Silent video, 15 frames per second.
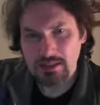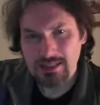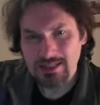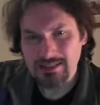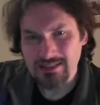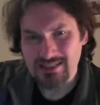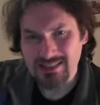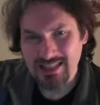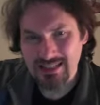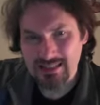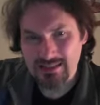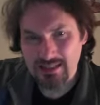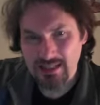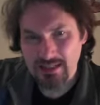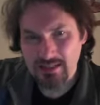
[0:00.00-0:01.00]
into
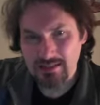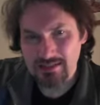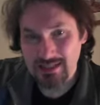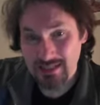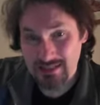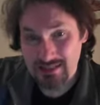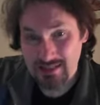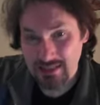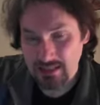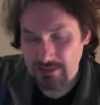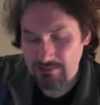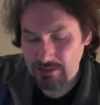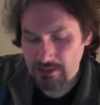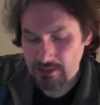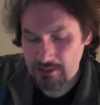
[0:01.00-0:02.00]
day-to-day
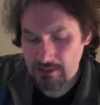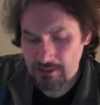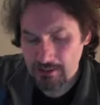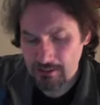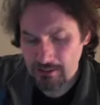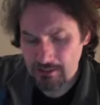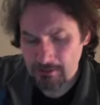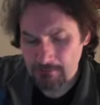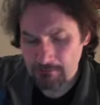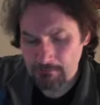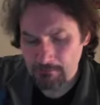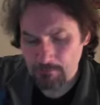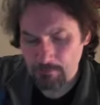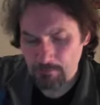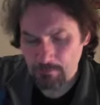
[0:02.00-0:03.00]
living
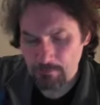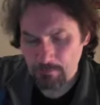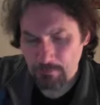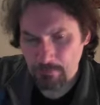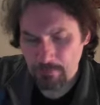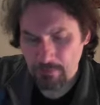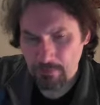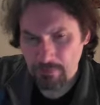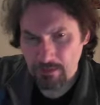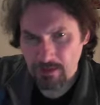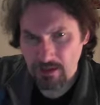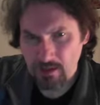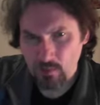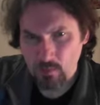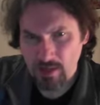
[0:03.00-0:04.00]

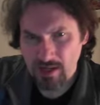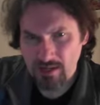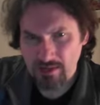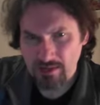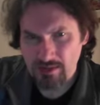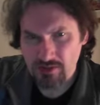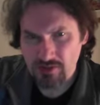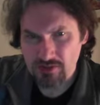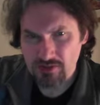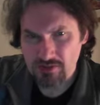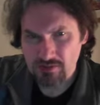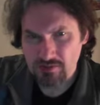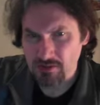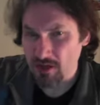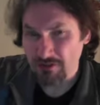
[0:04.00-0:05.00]
in a way that is
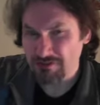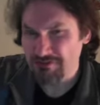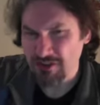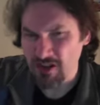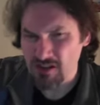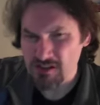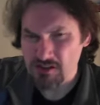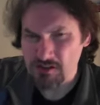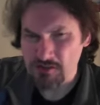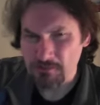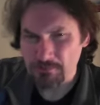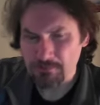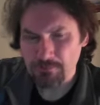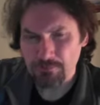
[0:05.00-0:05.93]
not false,